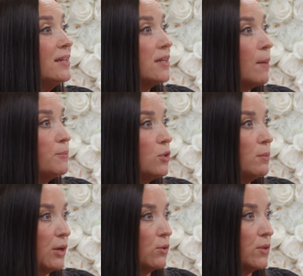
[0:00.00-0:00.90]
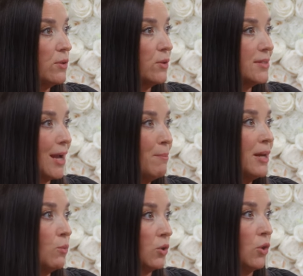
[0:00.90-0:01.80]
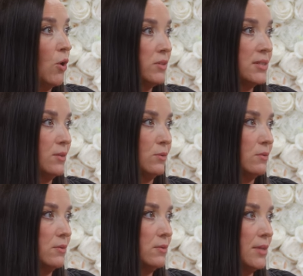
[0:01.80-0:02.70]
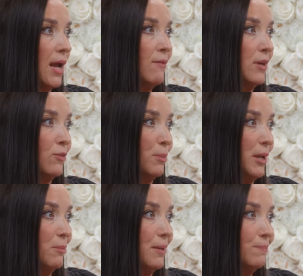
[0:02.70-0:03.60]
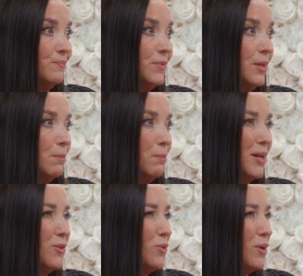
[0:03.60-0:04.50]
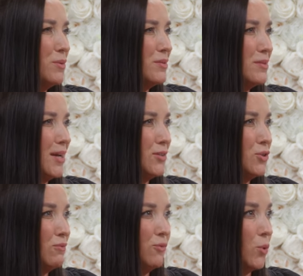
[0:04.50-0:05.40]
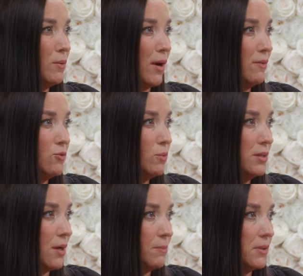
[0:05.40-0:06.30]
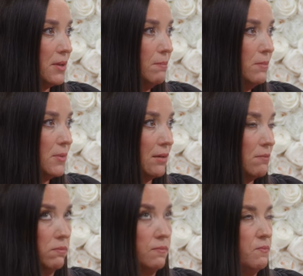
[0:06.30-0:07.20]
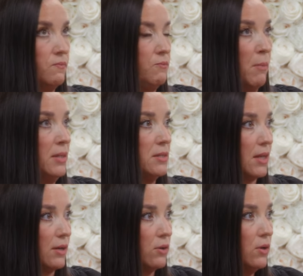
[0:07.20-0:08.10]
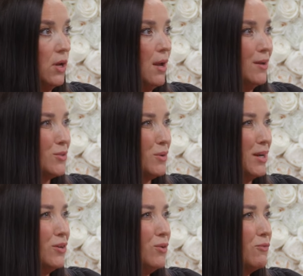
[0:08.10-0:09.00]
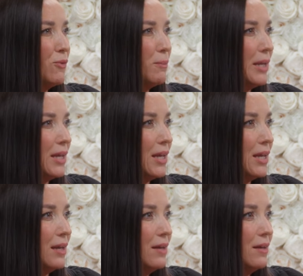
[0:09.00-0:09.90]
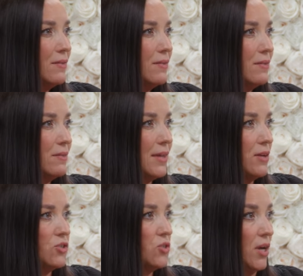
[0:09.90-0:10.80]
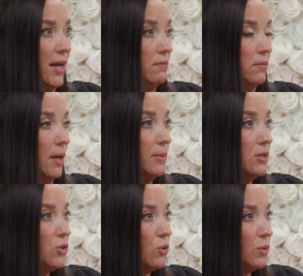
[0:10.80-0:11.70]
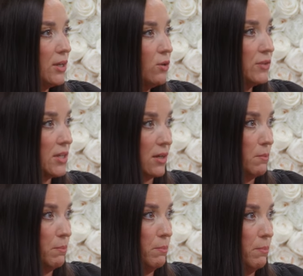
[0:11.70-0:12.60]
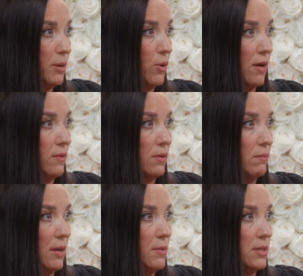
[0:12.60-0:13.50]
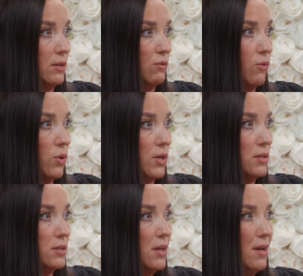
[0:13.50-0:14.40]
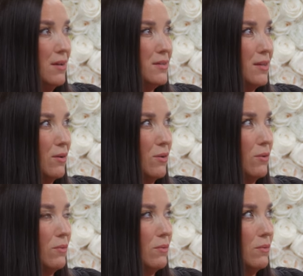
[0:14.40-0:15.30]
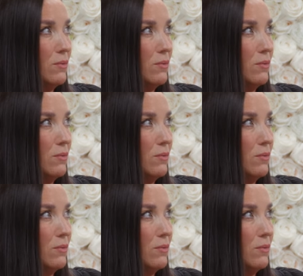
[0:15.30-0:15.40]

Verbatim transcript: adopted in my early 30s, I bet I would have long still to have another baby. Right. But I knew I was I turned 40 right after we adopted them, mm-hmm. like months later. So I knew for me that just I, I mean you don't hear of a ton of yeah. people having babies in their 40s so